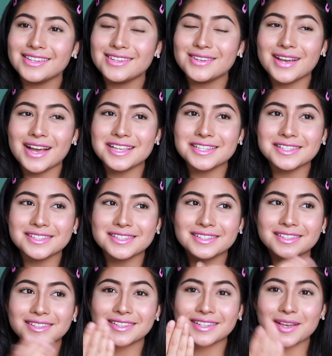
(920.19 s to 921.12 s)
you guys
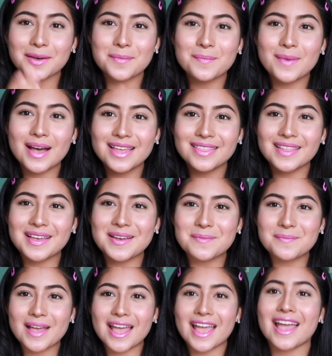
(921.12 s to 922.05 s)
combine
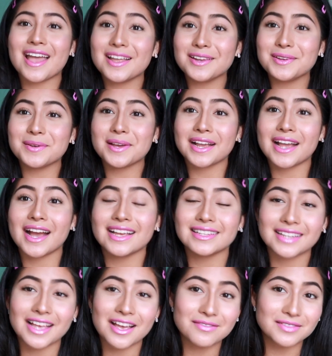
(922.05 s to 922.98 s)
them and you
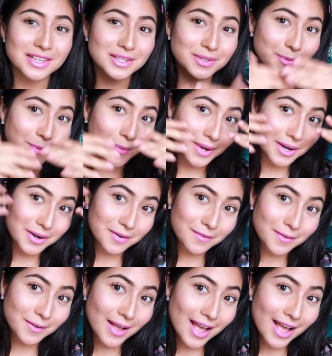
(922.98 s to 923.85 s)
guys have these wonderful